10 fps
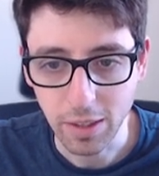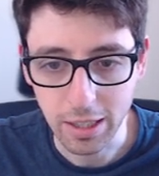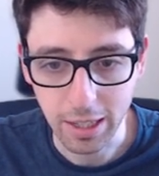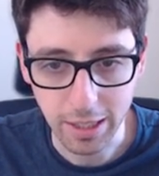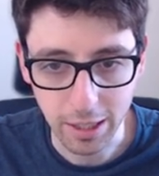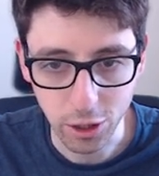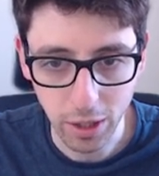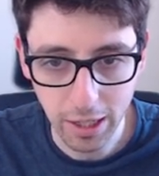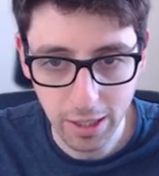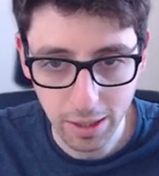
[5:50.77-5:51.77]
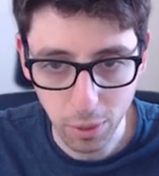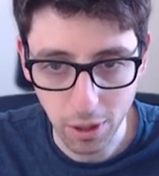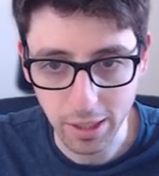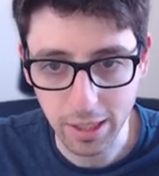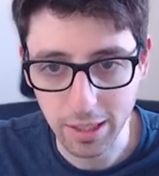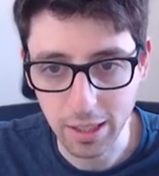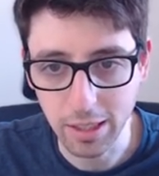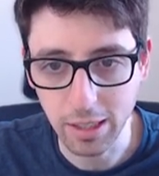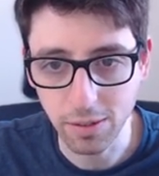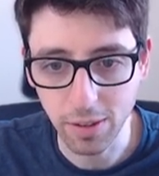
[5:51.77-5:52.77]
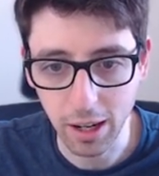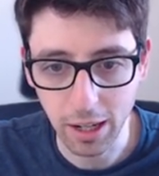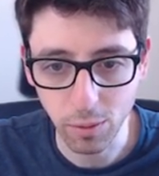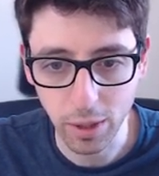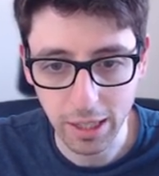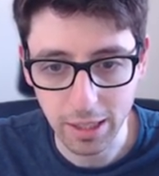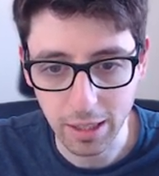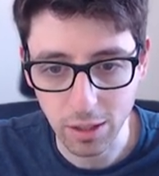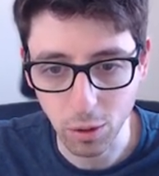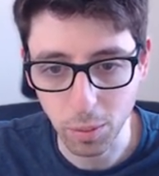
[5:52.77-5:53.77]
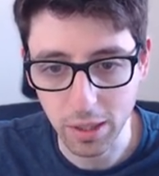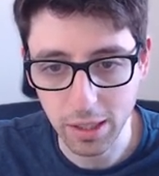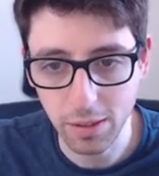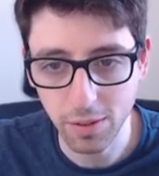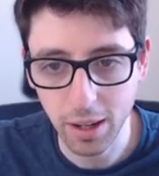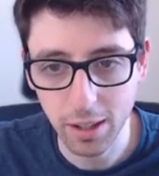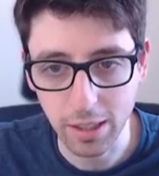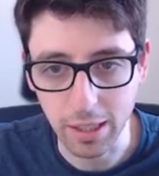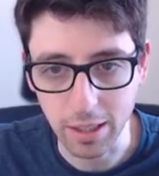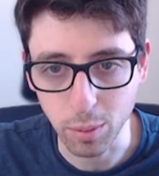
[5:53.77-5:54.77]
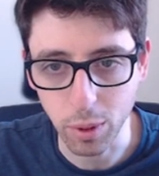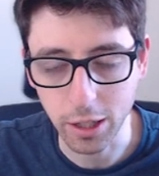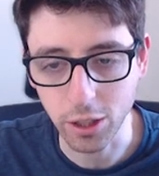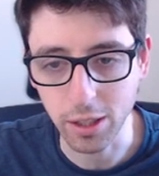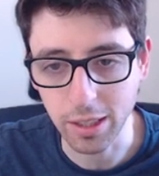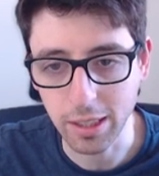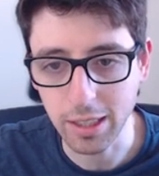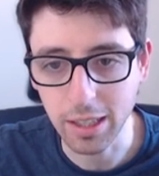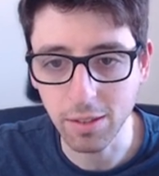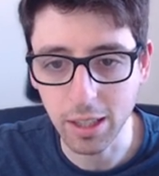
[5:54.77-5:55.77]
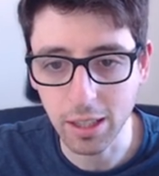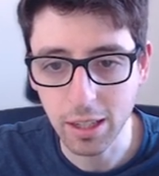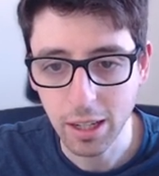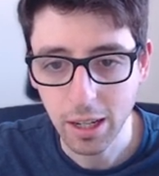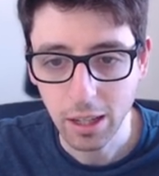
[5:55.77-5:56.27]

these knights get traded, the pawn gets to d5, white gets this open c-file, easy pressure on c7,